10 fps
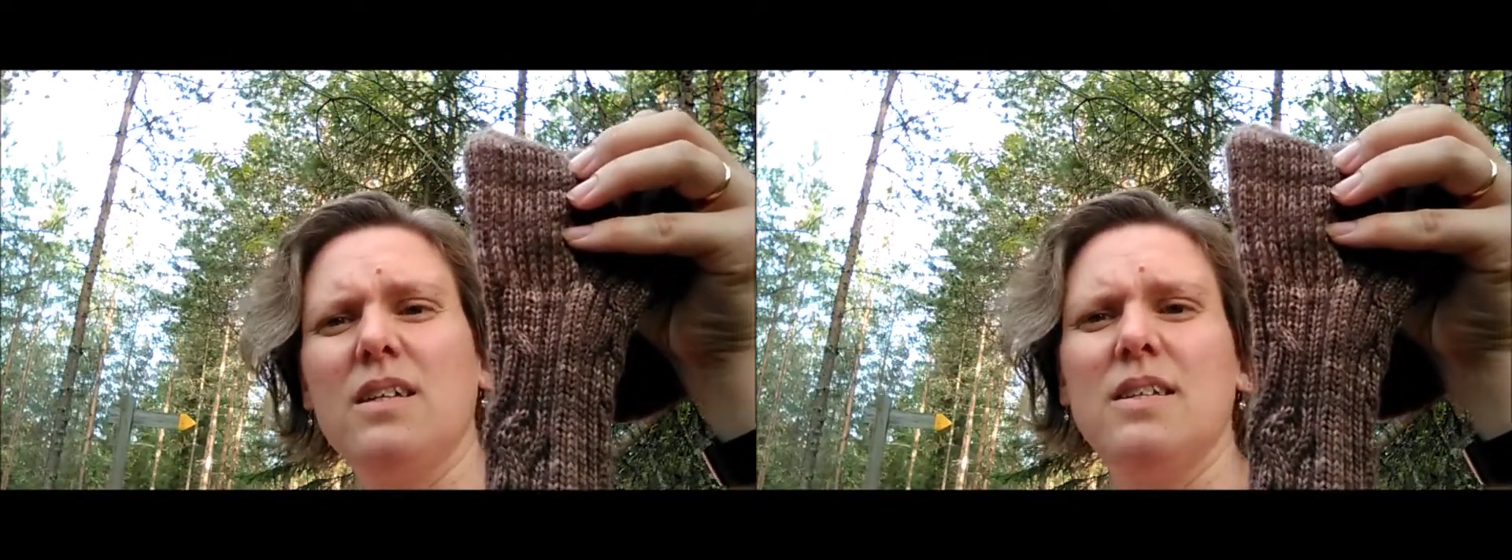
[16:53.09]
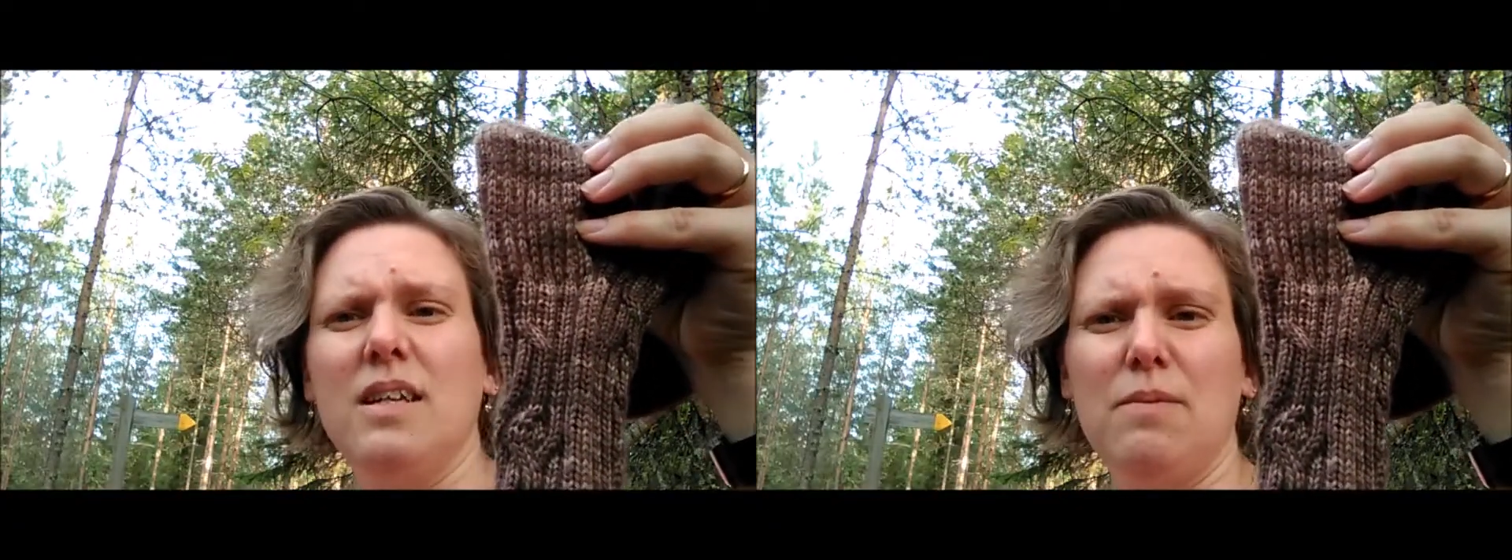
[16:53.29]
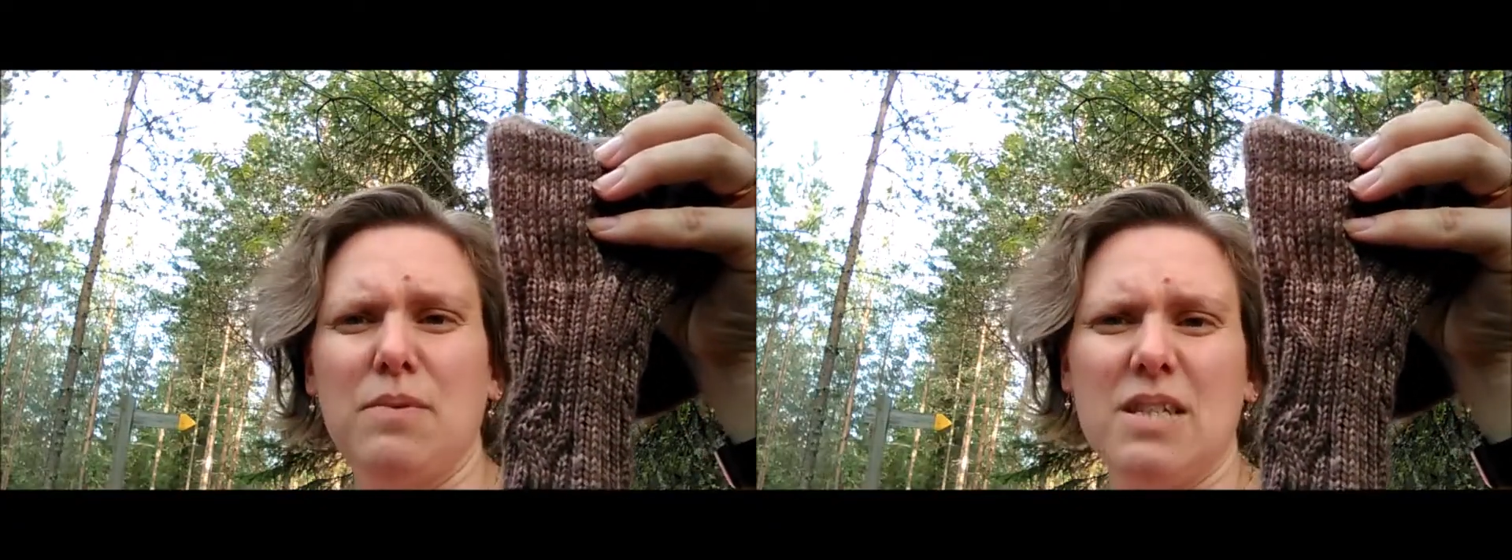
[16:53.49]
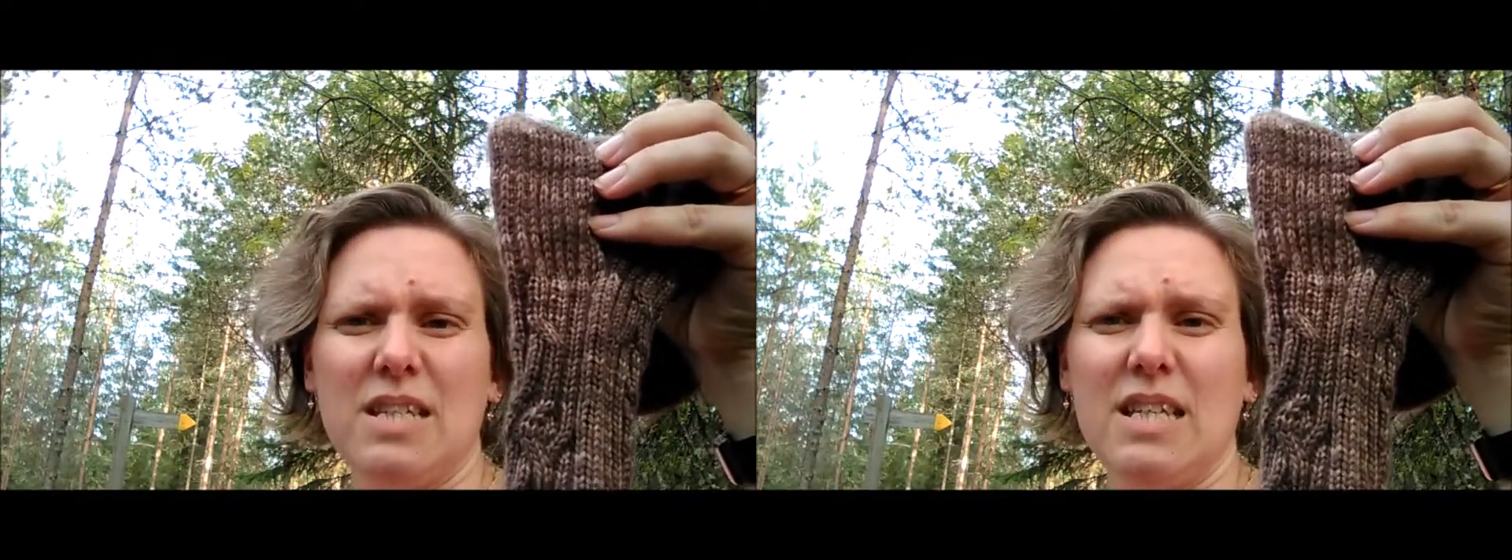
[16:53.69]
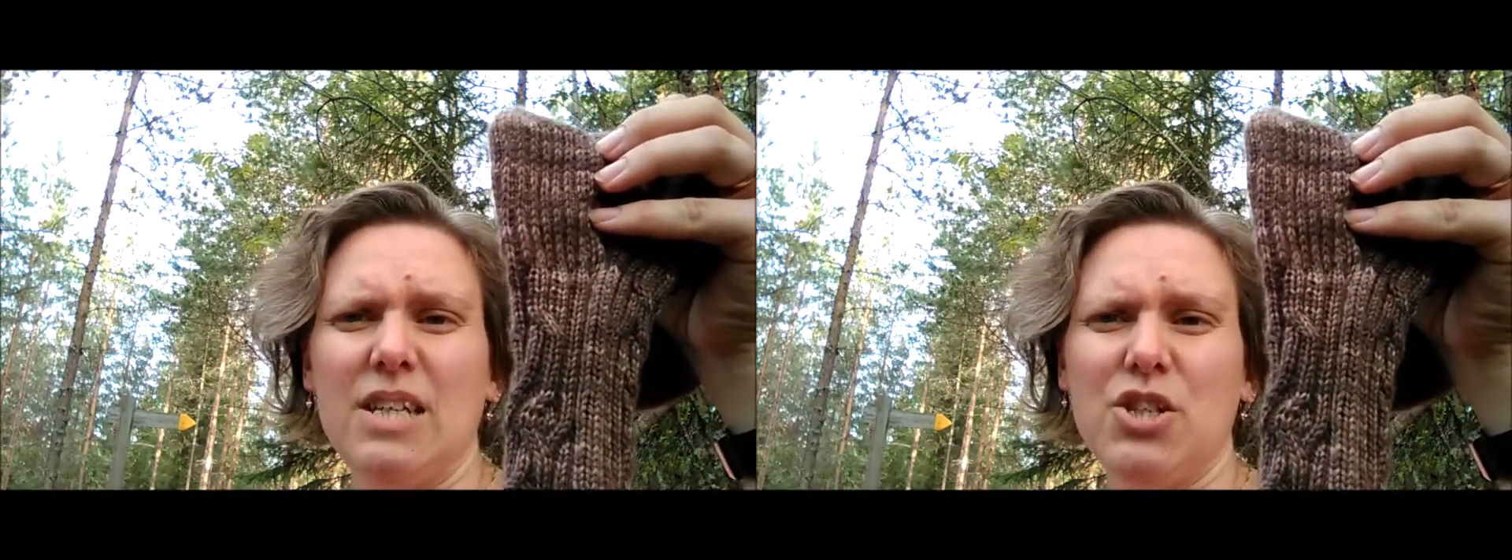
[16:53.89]
slip
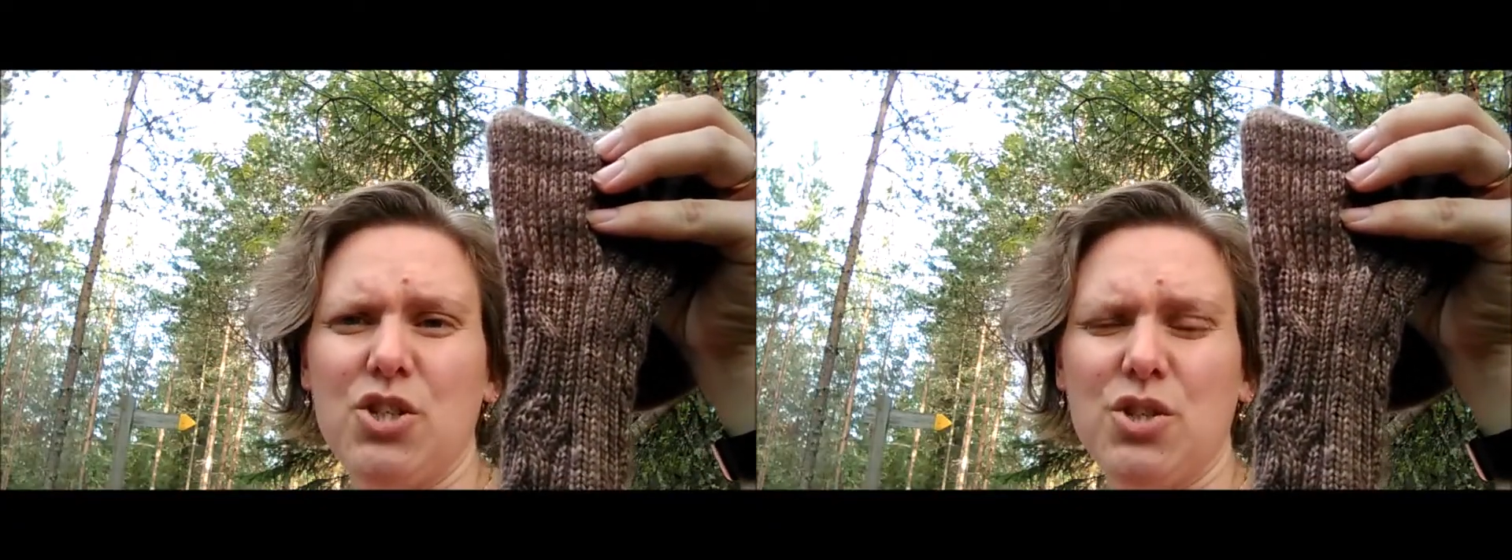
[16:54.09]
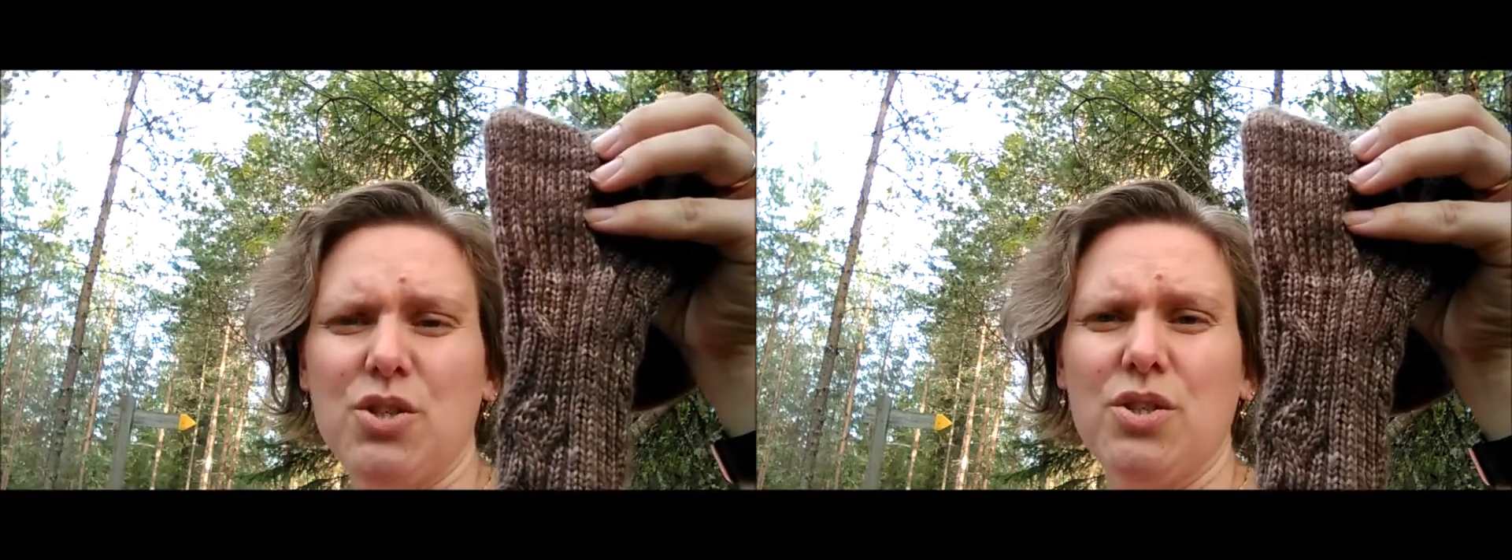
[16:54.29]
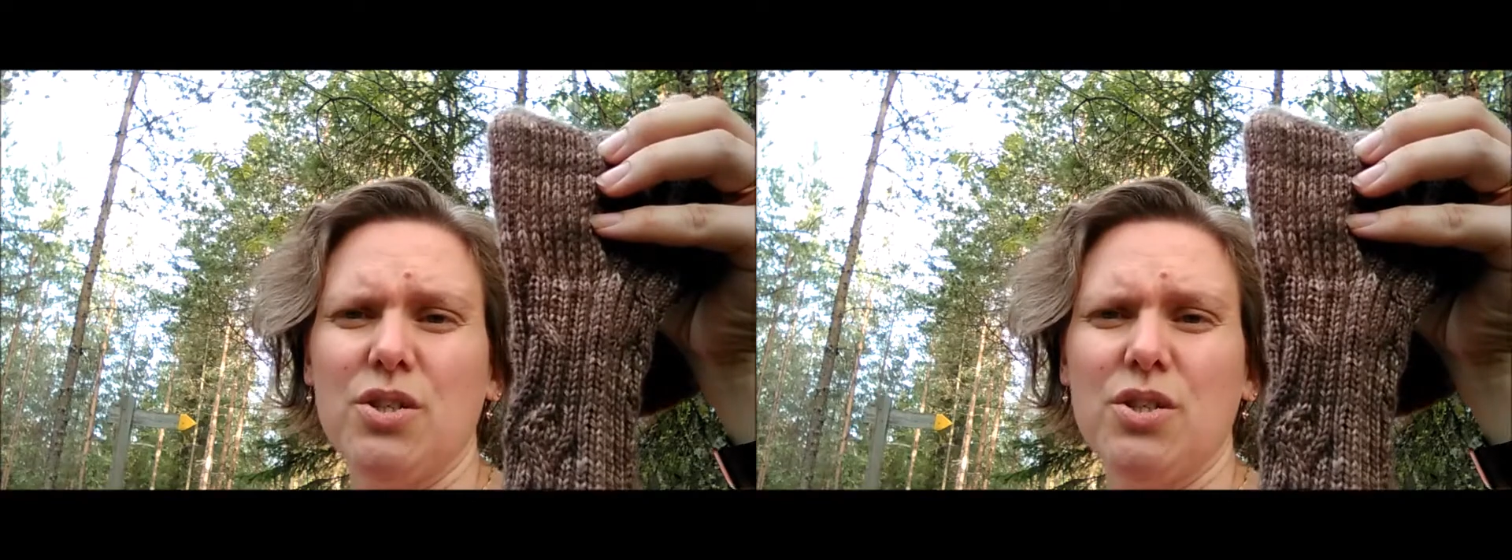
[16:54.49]
stitch